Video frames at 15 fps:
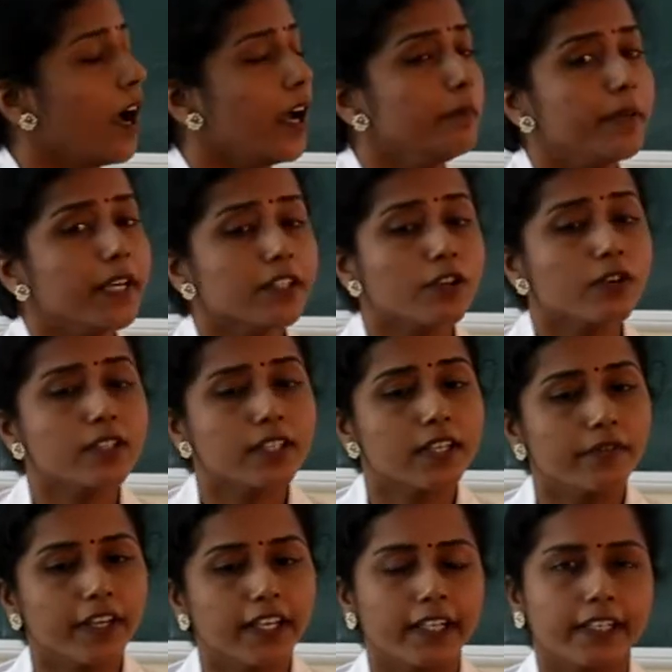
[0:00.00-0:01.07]
And based on
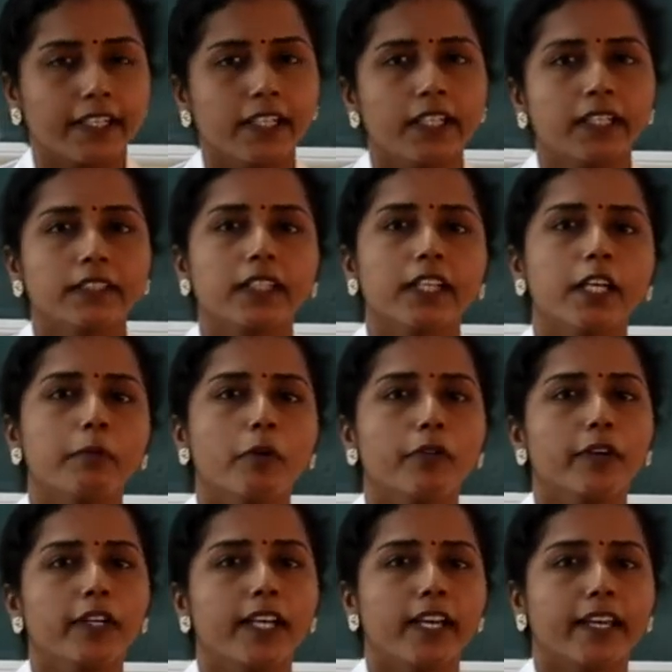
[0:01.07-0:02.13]
severity, the
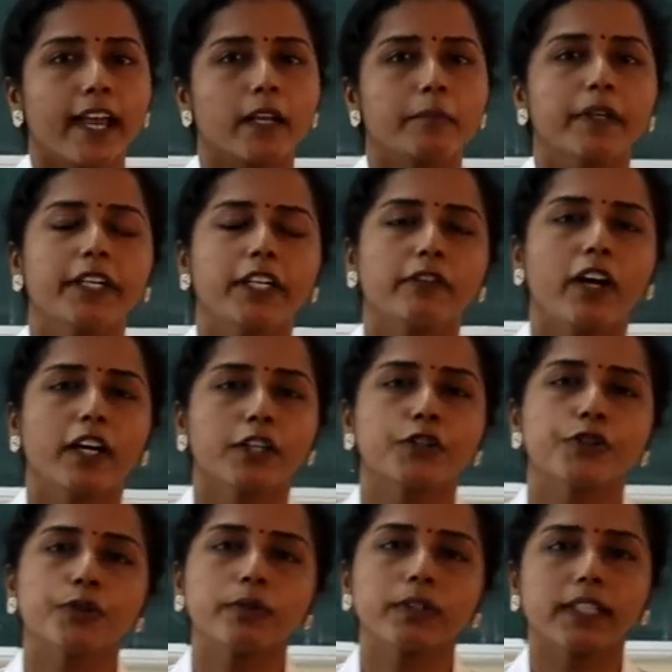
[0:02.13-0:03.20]
hemophilia can be divided
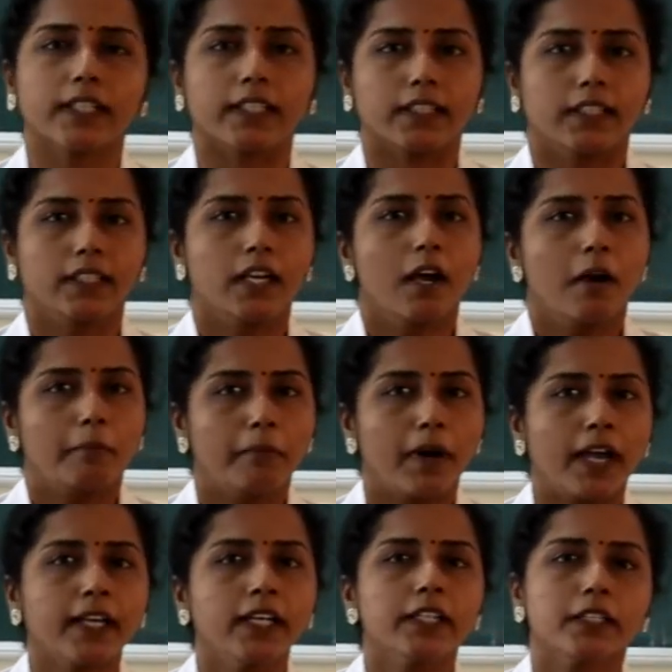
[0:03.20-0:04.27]
into three:
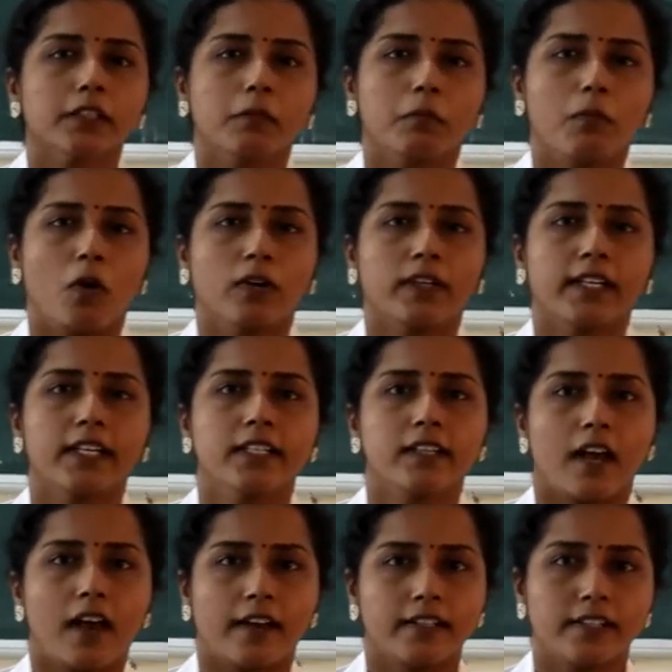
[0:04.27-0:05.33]
mild, moderate
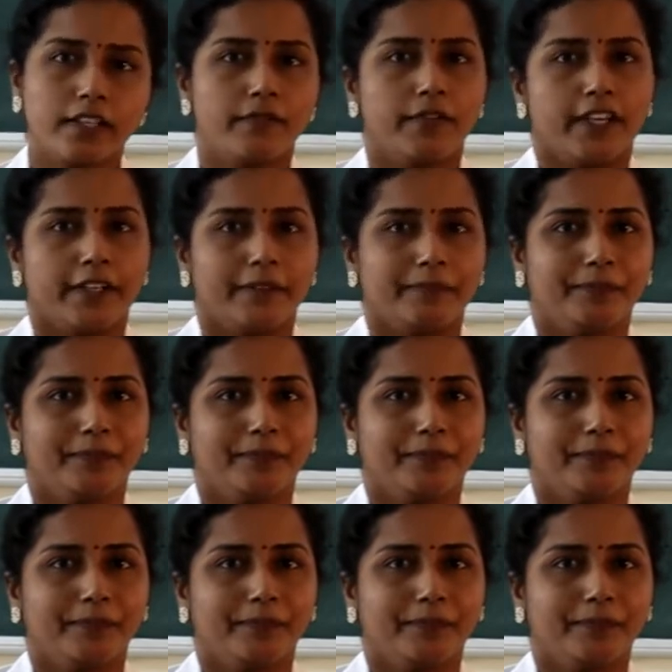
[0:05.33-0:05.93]
and severe.